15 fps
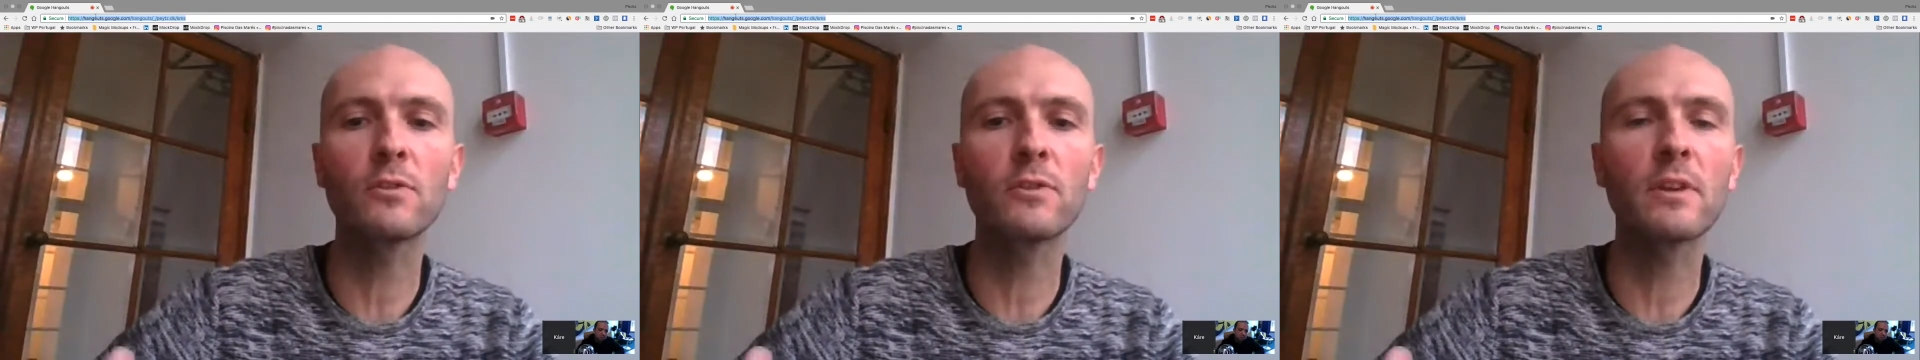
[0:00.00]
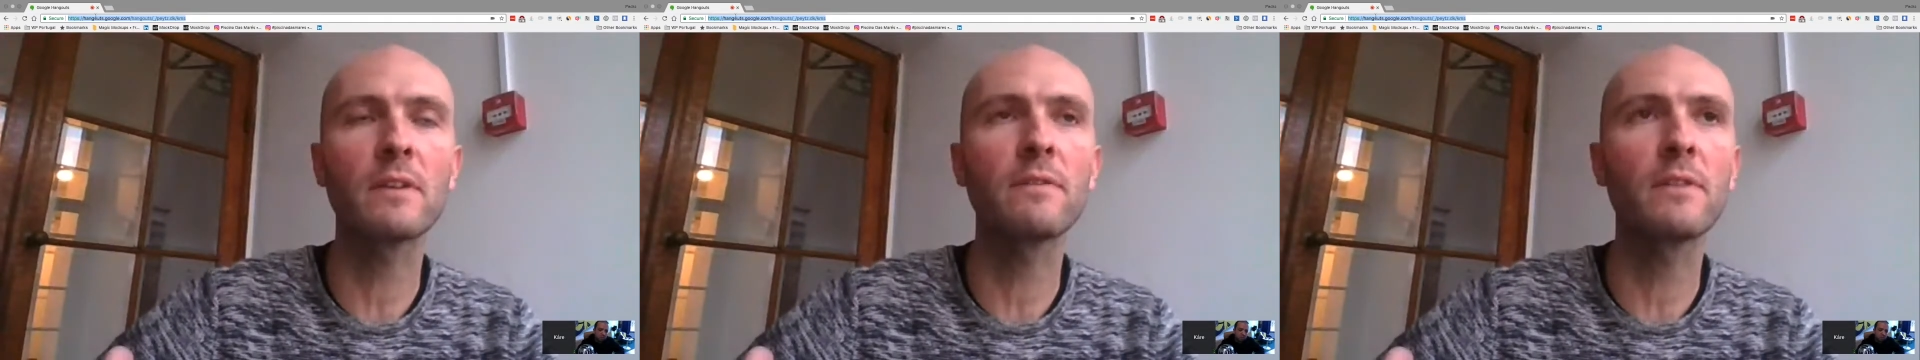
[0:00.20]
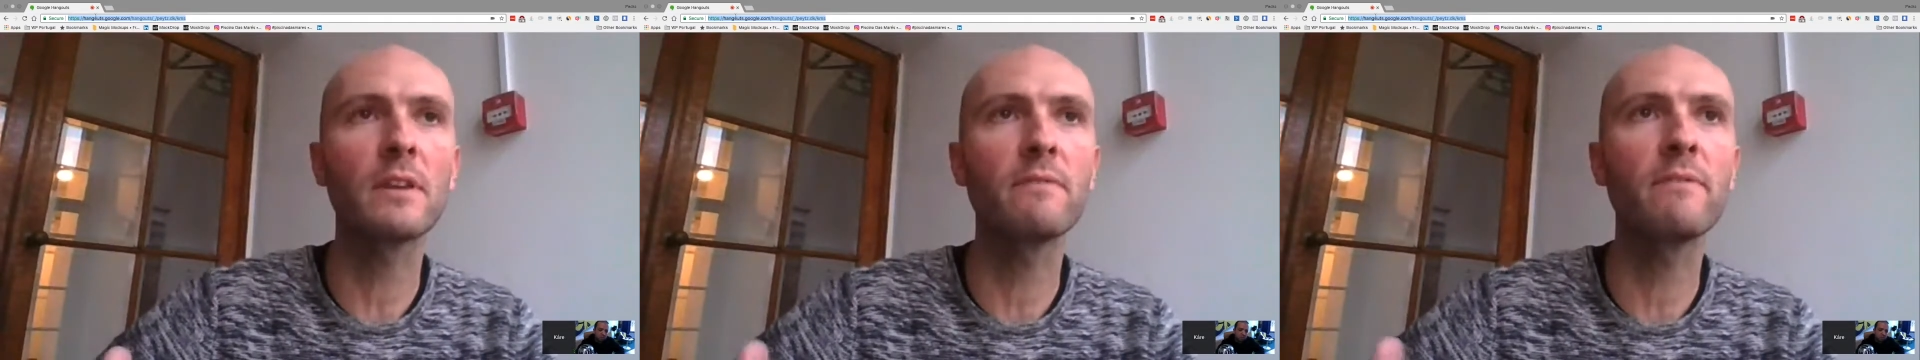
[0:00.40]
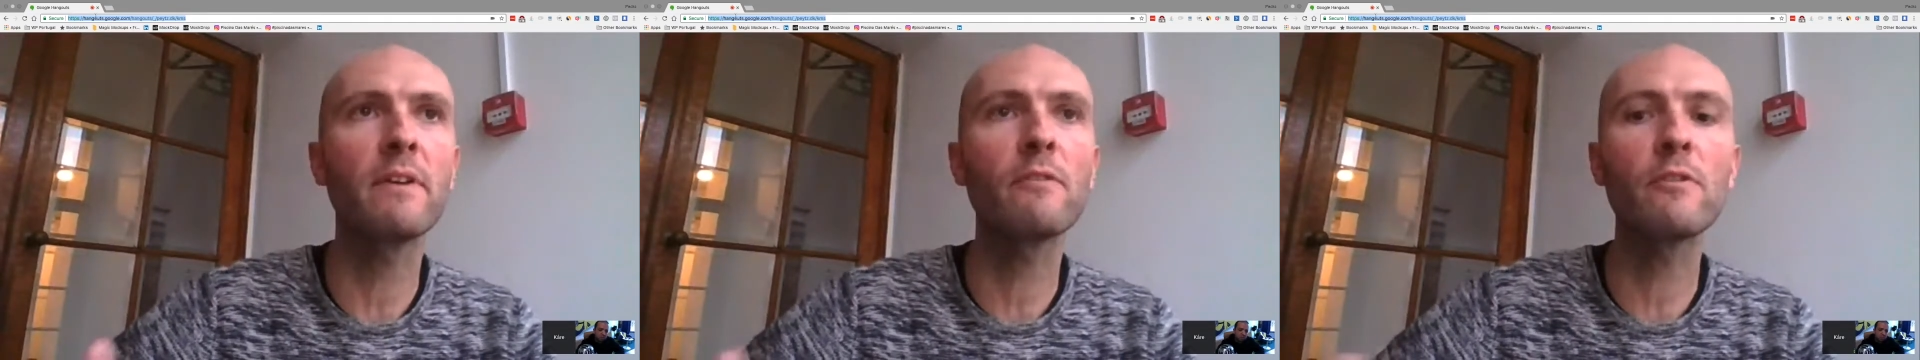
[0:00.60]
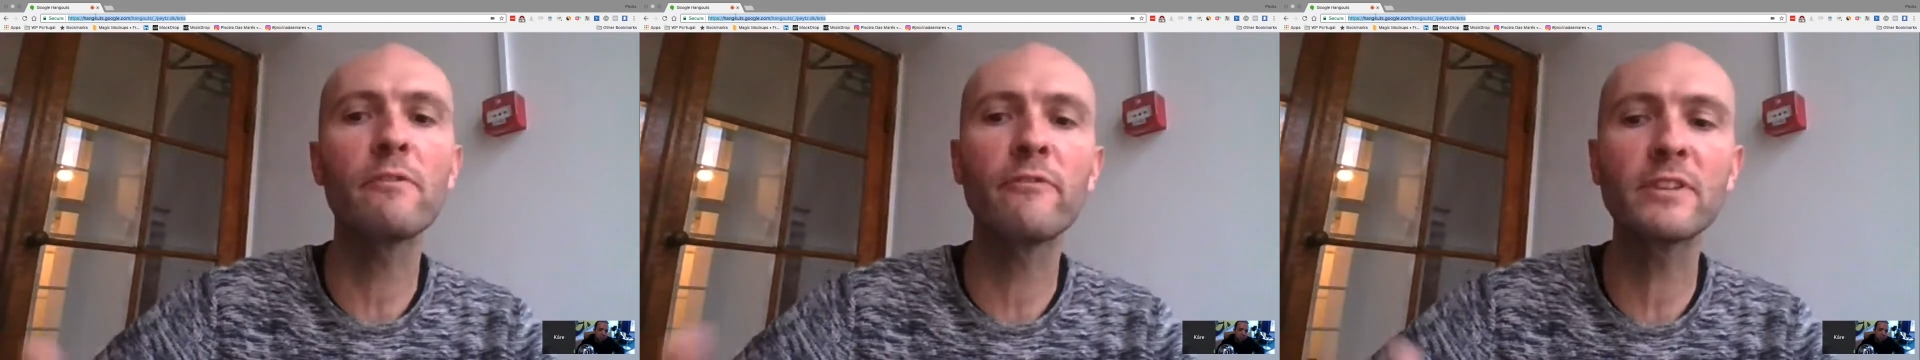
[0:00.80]
the
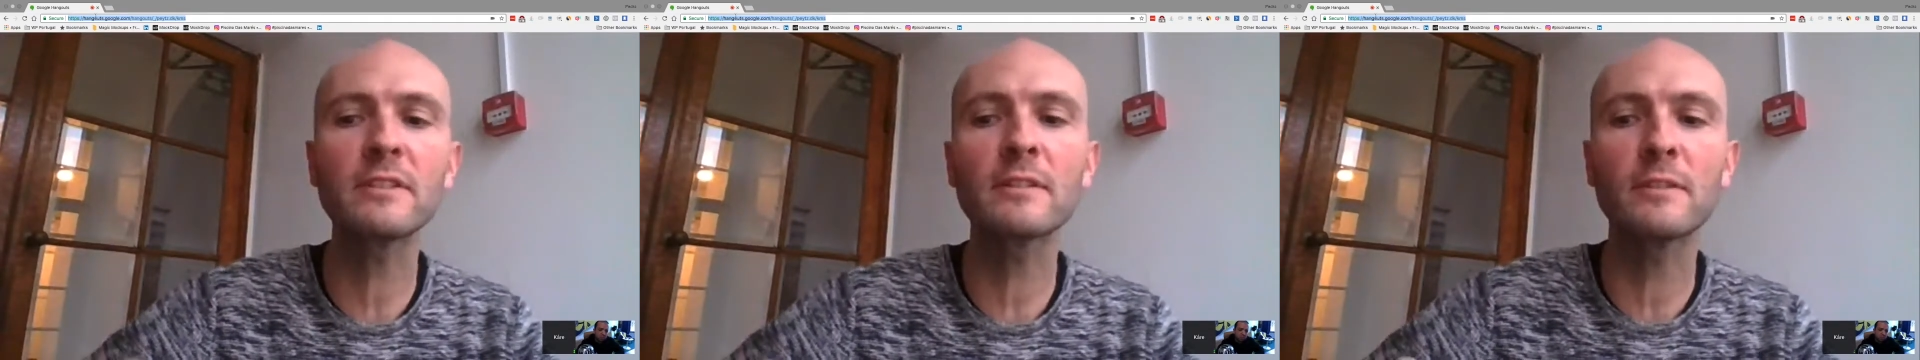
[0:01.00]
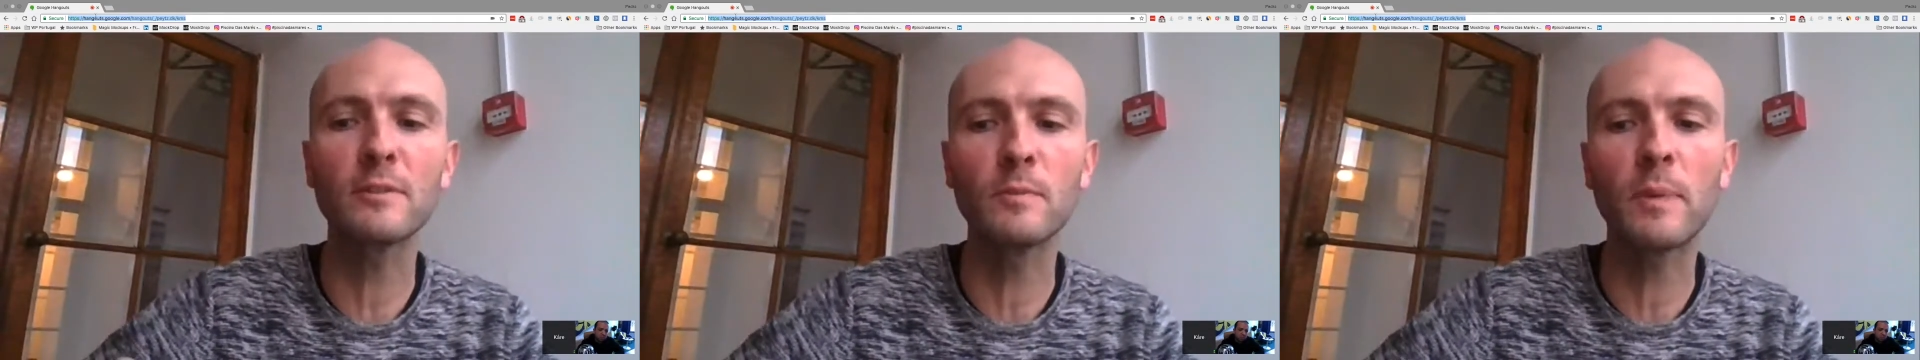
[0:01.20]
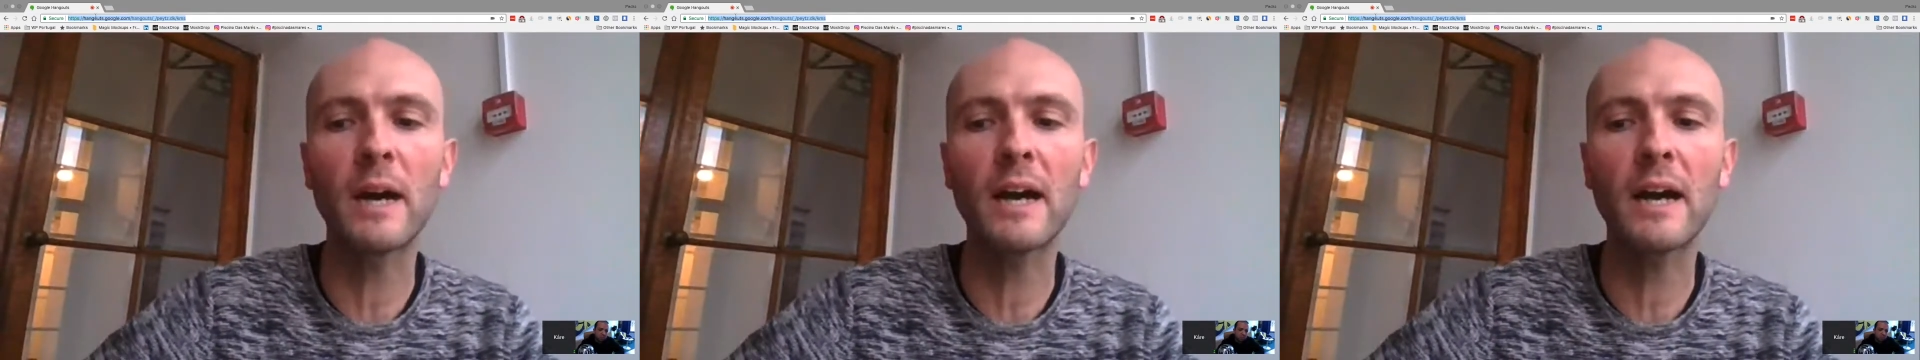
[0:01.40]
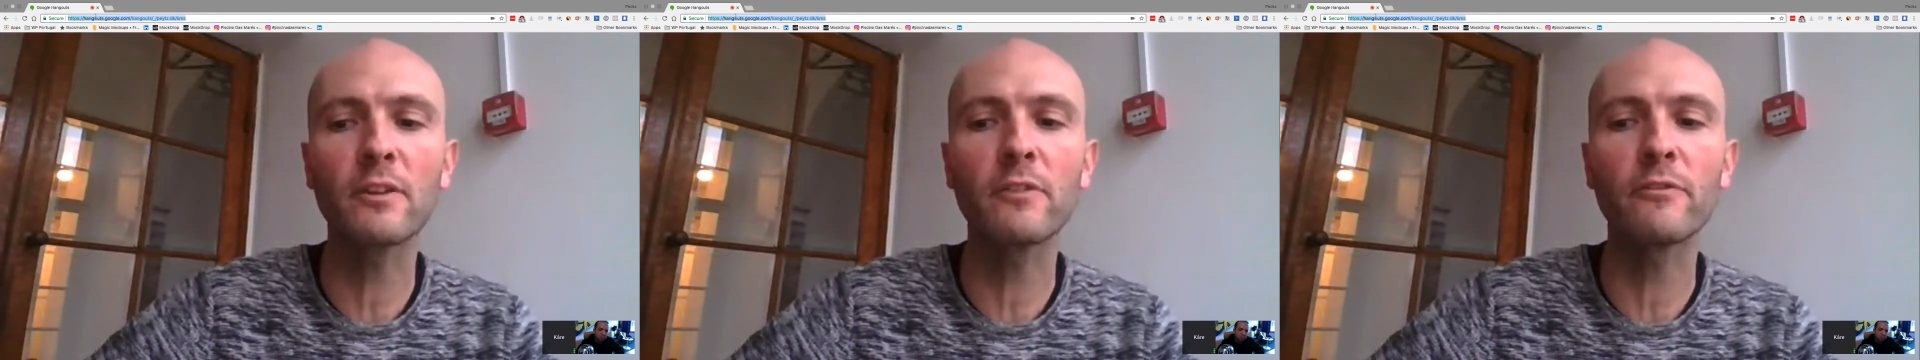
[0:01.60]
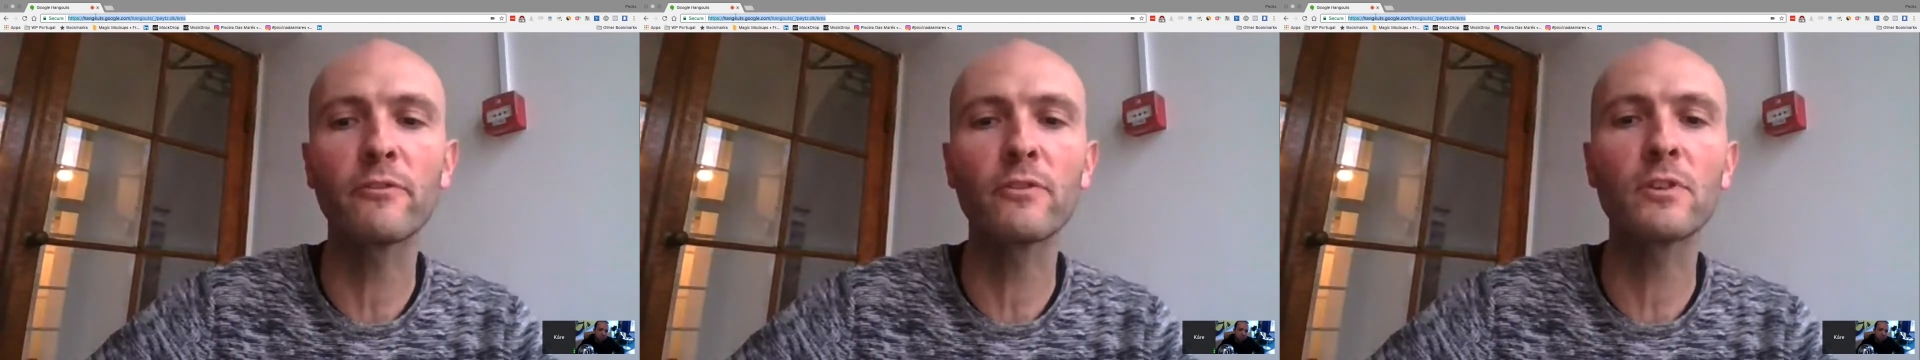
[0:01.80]
very physical part of